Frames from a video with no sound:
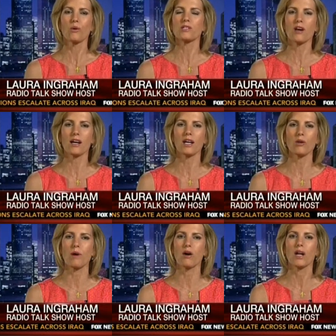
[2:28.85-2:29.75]
We're
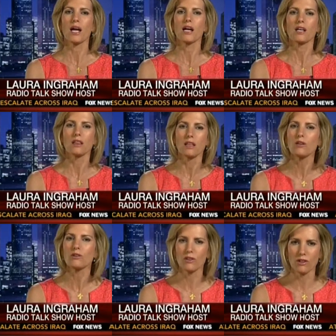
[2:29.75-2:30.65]
talking about
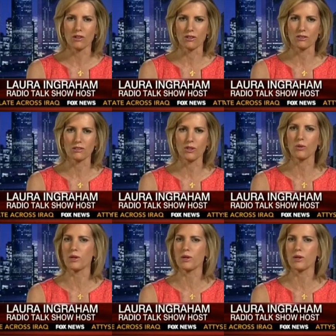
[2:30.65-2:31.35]
little girls who